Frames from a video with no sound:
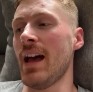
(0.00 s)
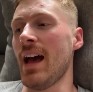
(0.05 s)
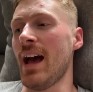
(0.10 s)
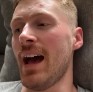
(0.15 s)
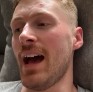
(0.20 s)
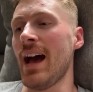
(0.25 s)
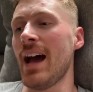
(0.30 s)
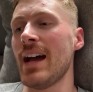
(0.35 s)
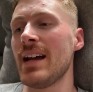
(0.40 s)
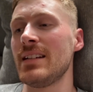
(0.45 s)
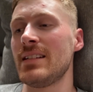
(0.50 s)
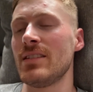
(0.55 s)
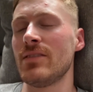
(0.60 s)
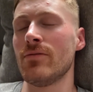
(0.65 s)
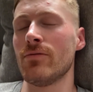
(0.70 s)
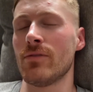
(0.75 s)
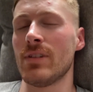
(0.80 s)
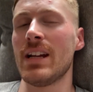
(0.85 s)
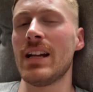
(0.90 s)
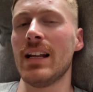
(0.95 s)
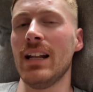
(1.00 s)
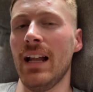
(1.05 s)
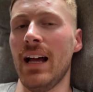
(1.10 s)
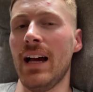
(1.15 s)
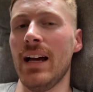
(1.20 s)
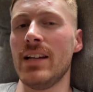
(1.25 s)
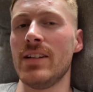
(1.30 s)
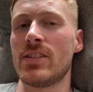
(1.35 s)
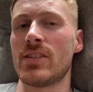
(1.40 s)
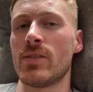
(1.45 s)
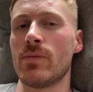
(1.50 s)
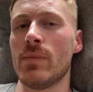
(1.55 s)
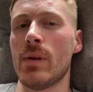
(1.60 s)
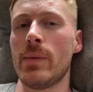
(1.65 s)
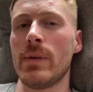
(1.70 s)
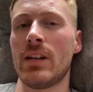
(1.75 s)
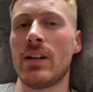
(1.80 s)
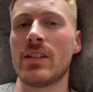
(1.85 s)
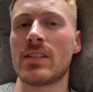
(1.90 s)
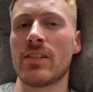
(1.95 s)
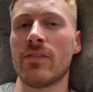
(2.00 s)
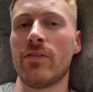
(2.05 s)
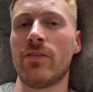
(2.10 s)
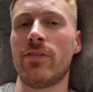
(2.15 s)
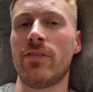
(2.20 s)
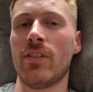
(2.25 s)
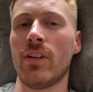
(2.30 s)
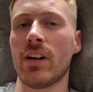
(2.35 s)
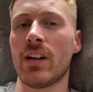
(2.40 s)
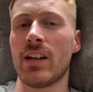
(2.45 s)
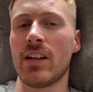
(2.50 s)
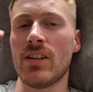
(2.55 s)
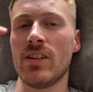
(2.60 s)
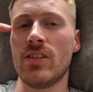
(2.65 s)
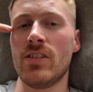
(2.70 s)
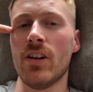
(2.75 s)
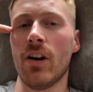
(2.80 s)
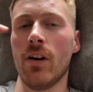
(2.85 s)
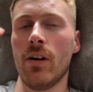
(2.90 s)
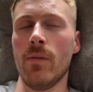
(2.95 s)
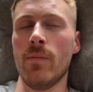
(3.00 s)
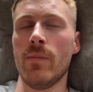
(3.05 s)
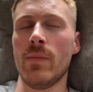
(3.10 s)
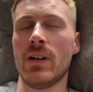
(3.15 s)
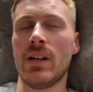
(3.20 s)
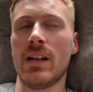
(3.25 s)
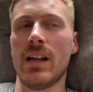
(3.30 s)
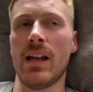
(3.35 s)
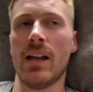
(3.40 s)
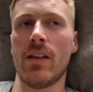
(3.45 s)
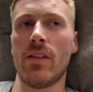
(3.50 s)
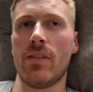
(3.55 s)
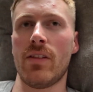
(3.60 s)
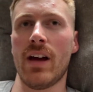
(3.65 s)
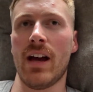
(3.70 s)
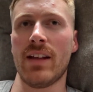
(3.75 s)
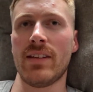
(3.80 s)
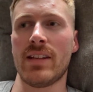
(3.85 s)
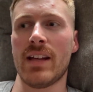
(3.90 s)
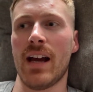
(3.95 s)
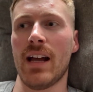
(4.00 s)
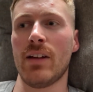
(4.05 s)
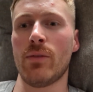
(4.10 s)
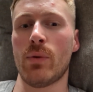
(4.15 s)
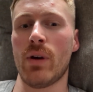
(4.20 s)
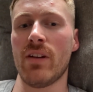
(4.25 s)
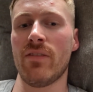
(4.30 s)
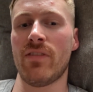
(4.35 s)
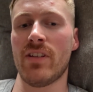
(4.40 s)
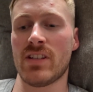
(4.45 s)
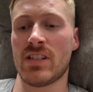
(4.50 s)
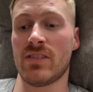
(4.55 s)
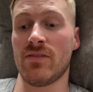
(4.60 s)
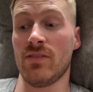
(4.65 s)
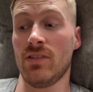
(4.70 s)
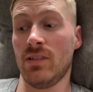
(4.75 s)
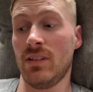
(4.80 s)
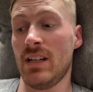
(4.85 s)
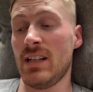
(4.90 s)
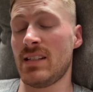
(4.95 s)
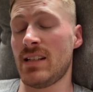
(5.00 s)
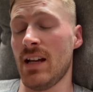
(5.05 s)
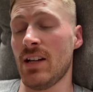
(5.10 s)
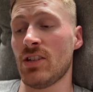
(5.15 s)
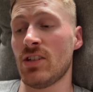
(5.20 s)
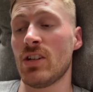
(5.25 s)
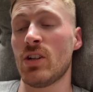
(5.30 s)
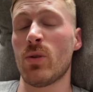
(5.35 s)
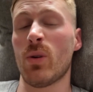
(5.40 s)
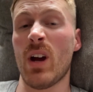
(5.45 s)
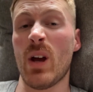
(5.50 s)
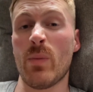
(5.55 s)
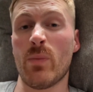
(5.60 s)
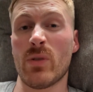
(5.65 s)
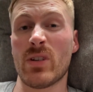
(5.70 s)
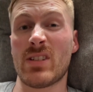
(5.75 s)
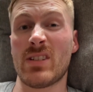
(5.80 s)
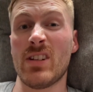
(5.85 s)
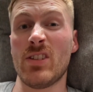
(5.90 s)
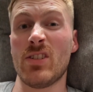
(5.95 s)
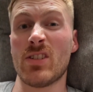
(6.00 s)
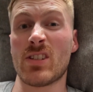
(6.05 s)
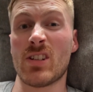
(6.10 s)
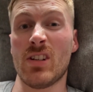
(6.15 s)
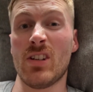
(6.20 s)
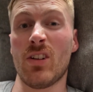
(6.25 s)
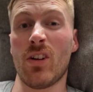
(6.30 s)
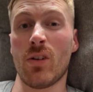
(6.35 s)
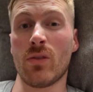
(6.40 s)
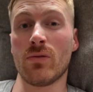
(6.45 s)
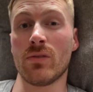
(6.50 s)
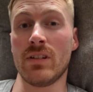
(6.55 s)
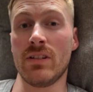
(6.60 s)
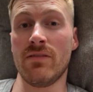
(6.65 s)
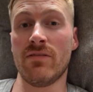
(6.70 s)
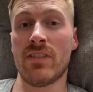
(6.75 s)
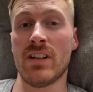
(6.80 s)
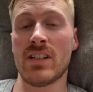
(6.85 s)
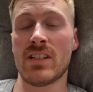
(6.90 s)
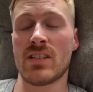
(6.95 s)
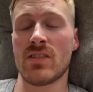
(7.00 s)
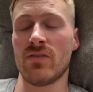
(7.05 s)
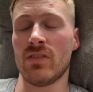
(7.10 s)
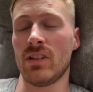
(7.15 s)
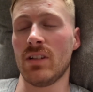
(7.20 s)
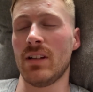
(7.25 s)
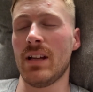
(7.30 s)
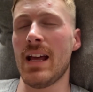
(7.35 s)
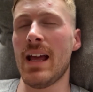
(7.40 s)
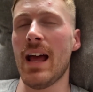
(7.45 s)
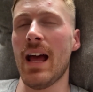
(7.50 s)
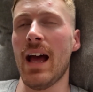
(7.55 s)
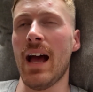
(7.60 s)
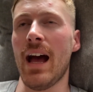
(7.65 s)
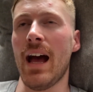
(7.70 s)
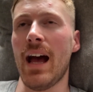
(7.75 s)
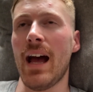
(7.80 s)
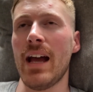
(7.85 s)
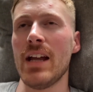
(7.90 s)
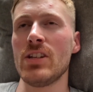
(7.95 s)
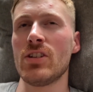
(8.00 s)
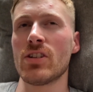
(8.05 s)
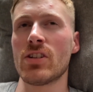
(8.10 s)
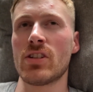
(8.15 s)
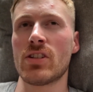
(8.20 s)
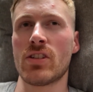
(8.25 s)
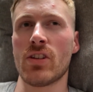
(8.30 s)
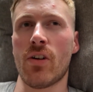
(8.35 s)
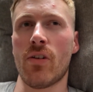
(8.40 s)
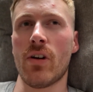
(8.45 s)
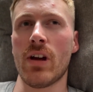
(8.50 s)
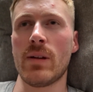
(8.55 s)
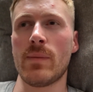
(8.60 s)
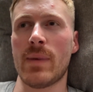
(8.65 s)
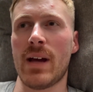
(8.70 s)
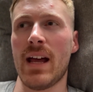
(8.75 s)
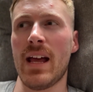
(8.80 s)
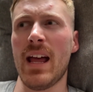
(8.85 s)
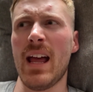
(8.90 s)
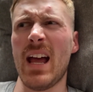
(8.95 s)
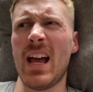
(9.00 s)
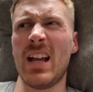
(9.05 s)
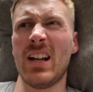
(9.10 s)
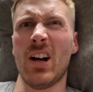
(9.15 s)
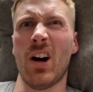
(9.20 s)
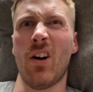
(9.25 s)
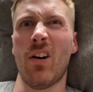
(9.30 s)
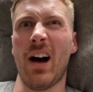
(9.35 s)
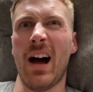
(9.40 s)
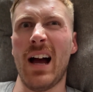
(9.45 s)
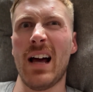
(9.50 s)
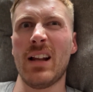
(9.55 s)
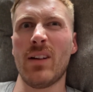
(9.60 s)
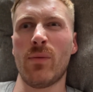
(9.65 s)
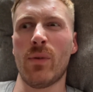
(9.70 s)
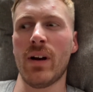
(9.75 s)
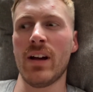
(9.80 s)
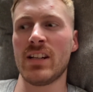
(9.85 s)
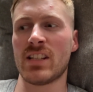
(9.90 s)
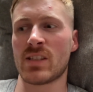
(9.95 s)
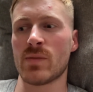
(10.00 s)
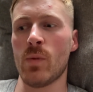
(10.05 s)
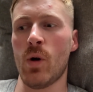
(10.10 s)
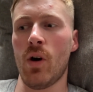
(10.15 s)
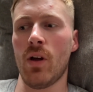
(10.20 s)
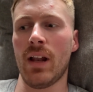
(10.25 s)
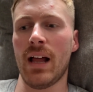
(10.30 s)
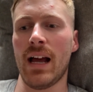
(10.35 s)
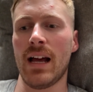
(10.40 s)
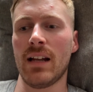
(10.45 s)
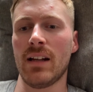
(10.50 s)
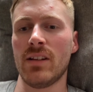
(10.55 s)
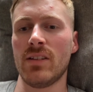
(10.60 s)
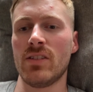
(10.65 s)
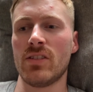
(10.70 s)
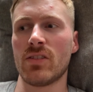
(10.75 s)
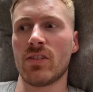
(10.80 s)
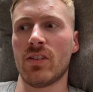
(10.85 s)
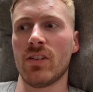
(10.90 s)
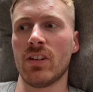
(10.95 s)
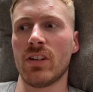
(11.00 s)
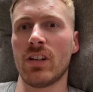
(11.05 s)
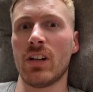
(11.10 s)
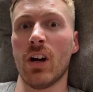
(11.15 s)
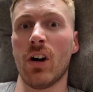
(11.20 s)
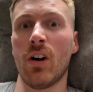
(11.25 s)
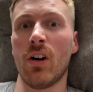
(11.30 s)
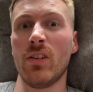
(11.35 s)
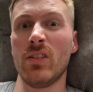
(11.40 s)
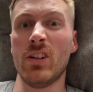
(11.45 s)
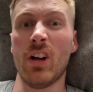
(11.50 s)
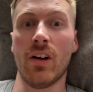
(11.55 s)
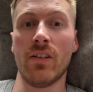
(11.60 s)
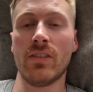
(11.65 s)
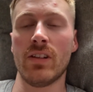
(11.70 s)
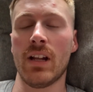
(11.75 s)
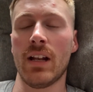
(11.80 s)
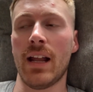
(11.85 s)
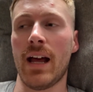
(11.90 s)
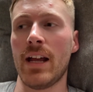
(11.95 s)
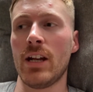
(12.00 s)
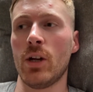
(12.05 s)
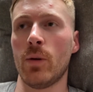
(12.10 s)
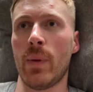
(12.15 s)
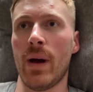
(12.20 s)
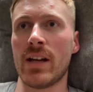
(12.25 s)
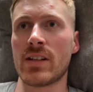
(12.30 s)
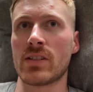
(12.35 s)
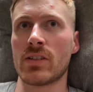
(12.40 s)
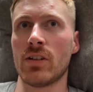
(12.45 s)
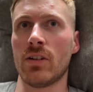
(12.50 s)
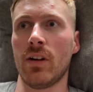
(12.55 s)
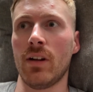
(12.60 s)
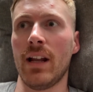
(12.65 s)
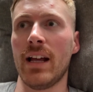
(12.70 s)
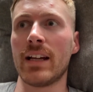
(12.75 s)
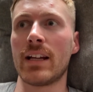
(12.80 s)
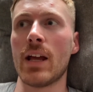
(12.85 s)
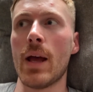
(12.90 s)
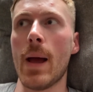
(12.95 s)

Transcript: I didn't realise, maybe because I'm fucking dumb, that the Isle of Wight Festival is actually quite a prestigious and long running festival. I just thought in my head, oh, Isle of Wight, small island, gonna go. Not the lineup hasn't got like